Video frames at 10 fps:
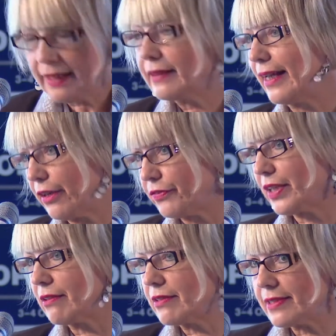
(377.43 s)
They have
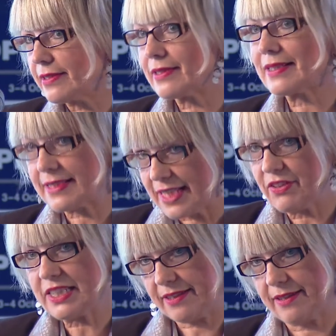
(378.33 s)
done this
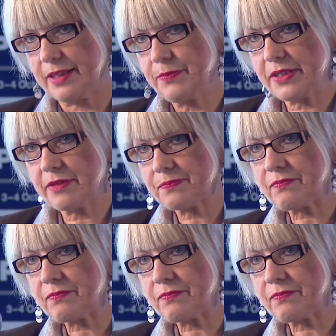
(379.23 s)
7 times